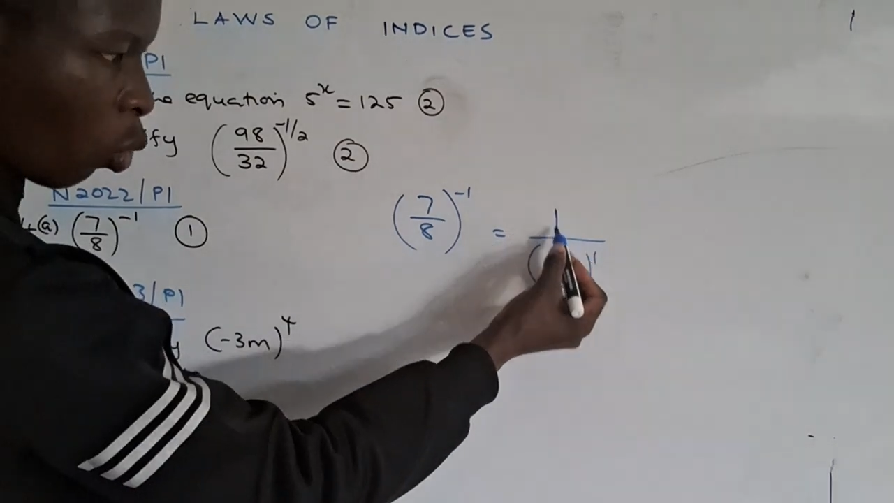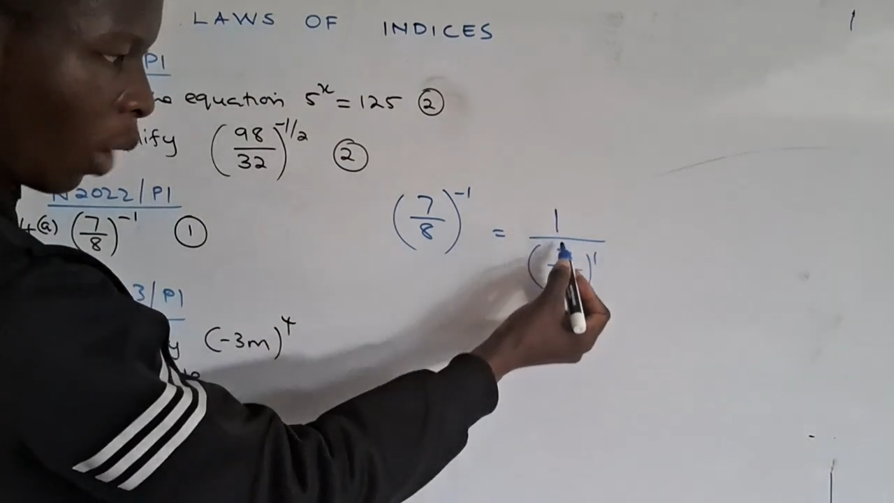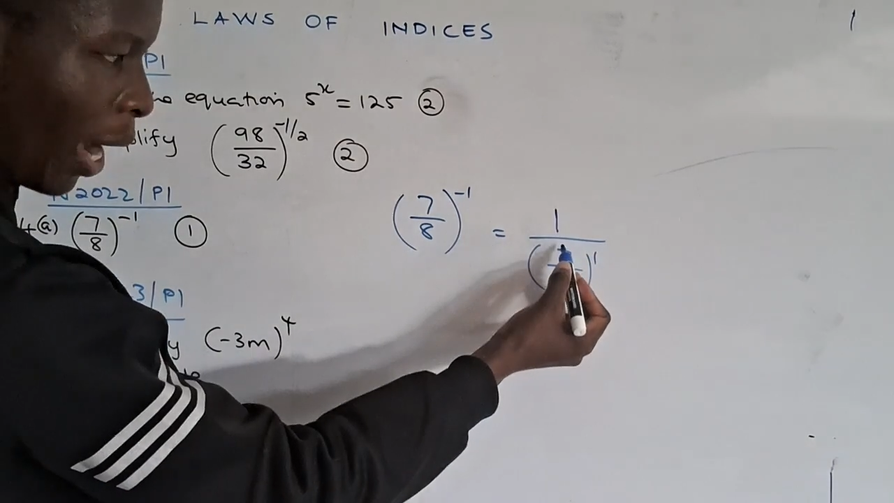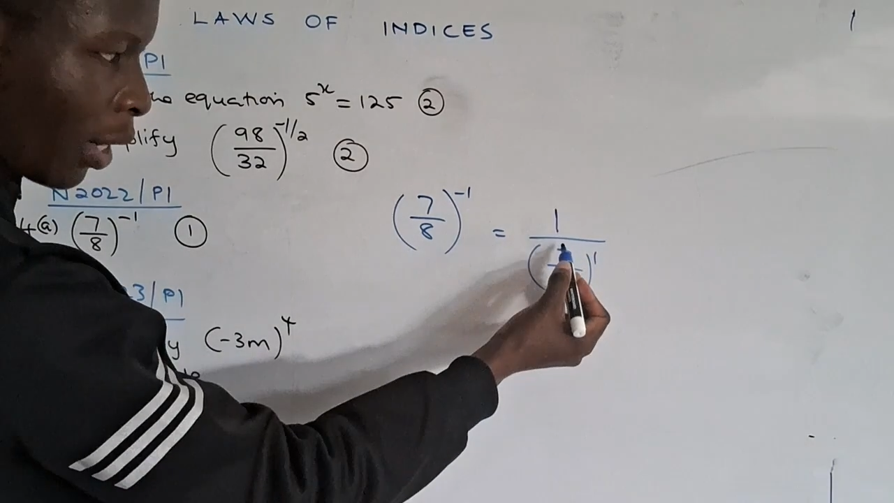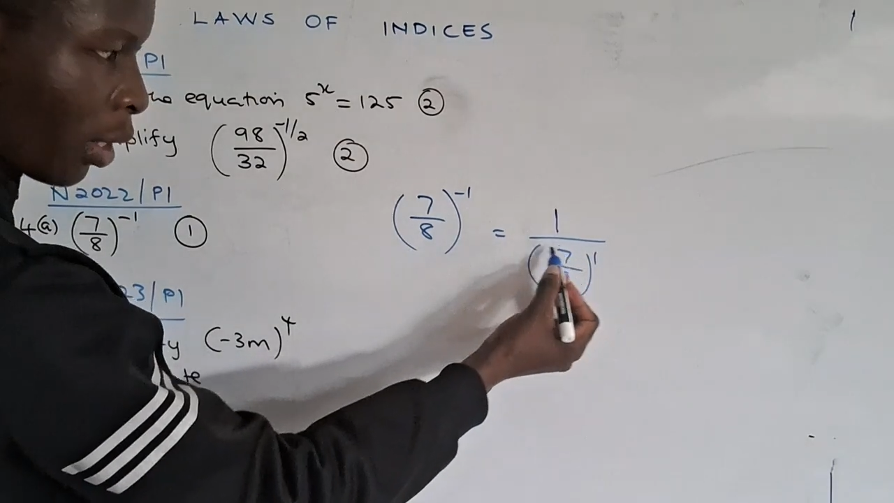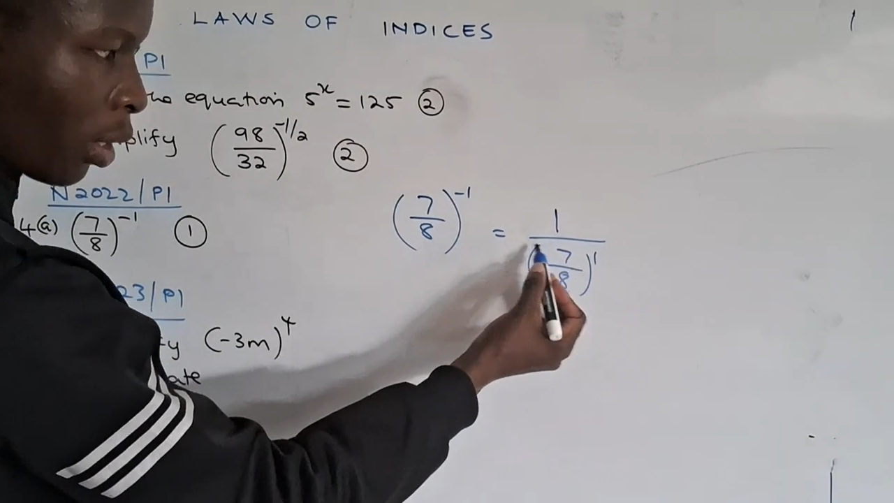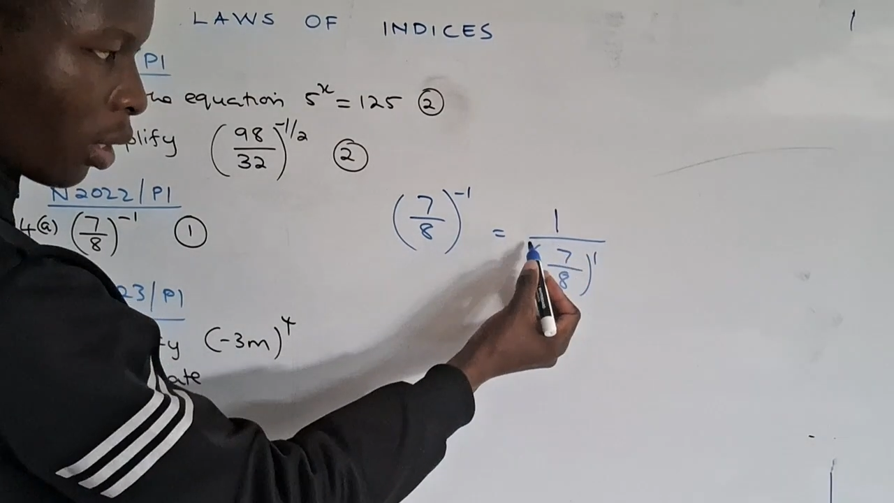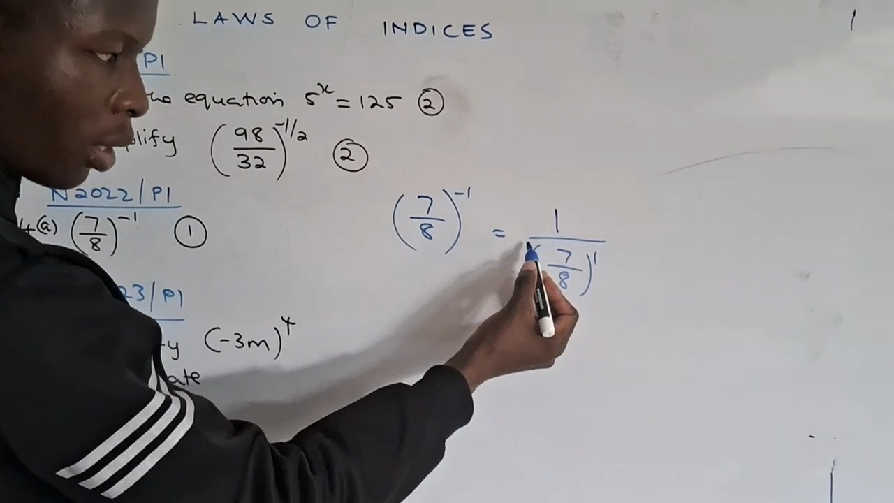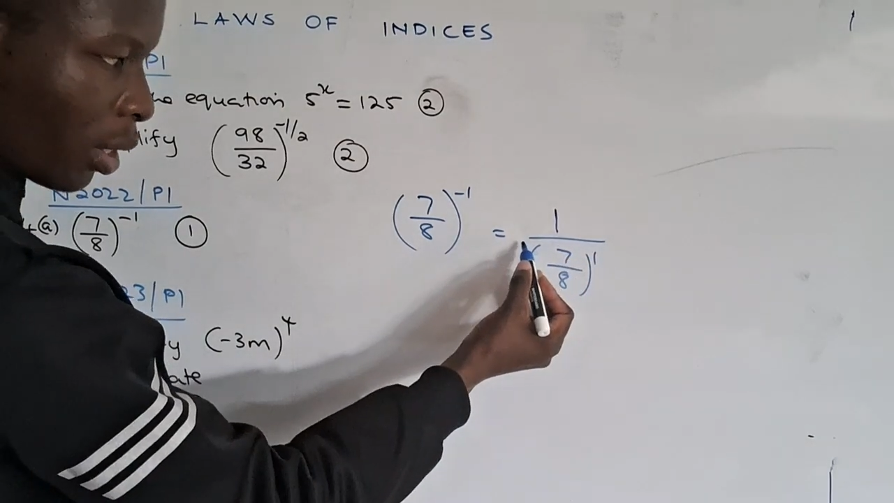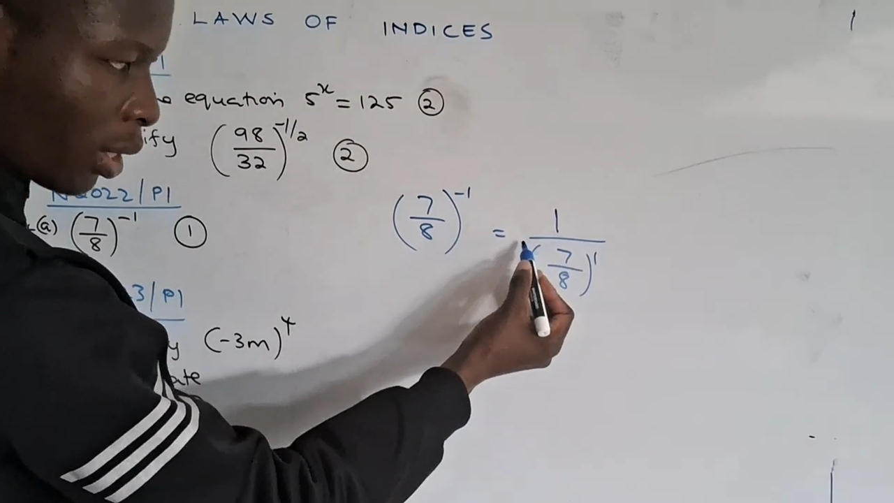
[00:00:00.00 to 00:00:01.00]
1